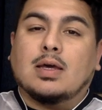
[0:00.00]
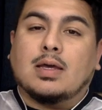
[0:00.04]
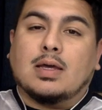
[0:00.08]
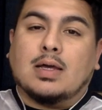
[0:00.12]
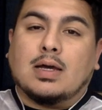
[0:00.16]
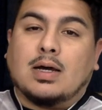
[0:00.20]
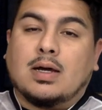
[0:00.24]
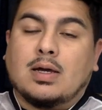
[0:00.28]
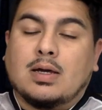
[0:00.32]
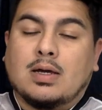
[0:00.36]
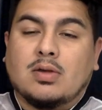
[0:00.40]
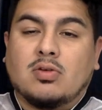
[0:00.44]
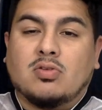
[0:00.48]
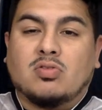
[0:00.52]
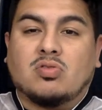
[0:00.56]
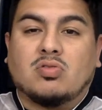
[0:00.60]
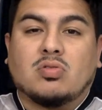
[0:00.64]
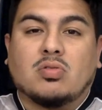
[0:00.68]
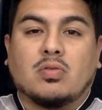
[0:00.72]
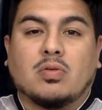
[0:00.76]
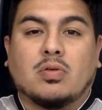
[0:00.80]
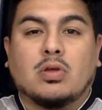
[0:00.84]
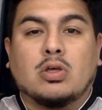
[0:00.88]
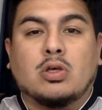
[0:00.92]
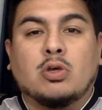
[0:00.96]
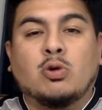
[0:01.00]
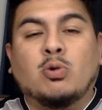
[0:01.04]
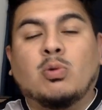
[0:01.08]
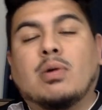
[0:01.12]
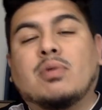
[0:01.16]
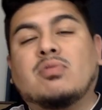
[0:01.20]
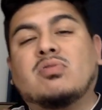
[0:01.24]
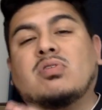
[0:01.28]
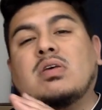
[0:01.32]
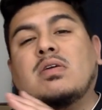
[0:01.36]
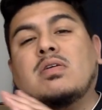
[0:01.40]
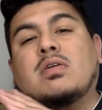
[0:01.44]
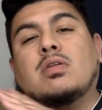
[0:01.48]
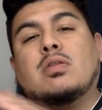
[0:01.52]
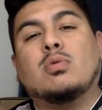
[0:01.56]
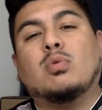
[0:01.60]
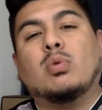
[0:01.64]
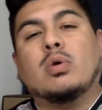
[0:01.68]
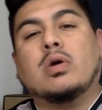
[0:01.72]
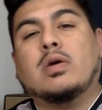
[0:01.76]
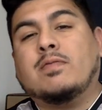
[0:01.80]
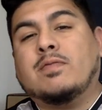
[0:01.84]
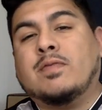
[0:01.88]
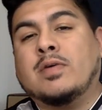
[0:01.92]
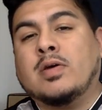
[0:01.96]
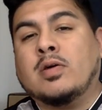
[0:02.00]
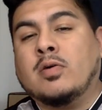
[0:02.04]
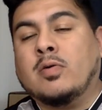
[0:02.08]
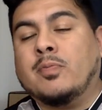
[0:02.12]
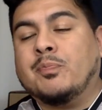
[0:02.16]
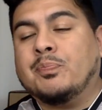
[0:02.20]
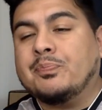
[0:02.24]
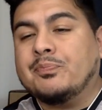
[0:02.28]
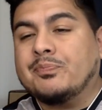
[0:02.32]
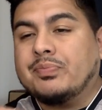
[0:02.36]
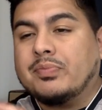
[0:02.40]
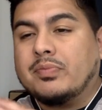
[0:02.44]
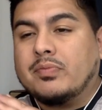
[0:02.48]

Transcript: Guys, UFC Louisville